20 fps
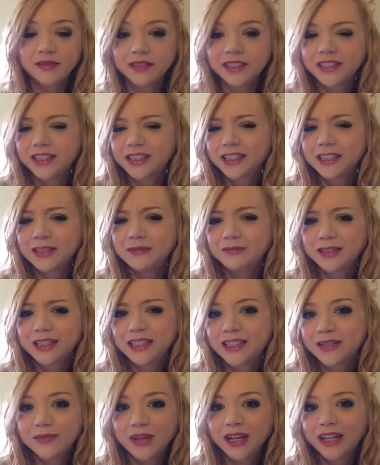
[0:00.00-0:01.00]
It seems
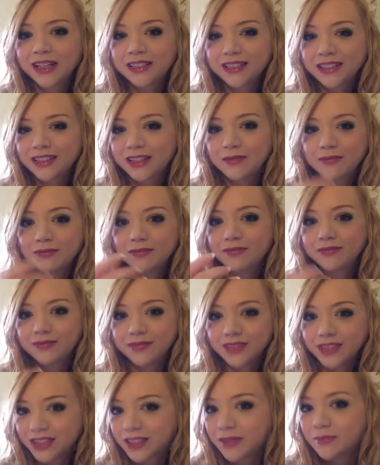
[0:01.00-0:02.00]
to make some
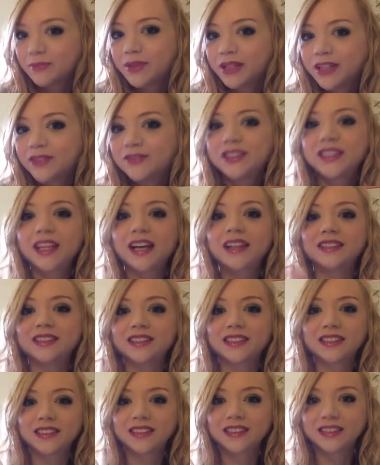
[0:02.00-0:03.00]
bit of
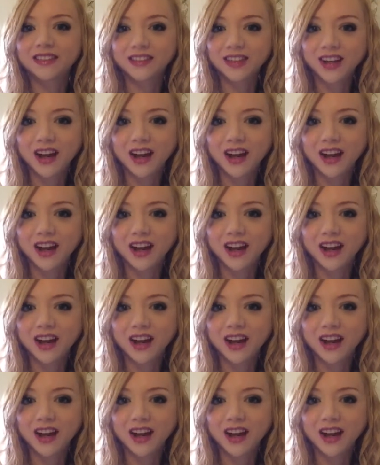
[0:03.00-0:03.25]
sense.